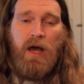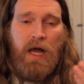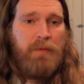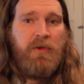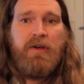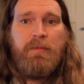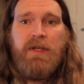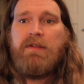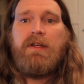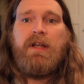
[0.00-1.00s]
I'm gonna
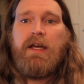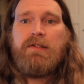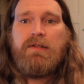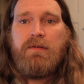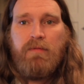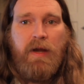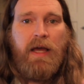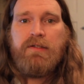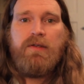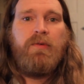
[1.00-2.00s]
be the next rags to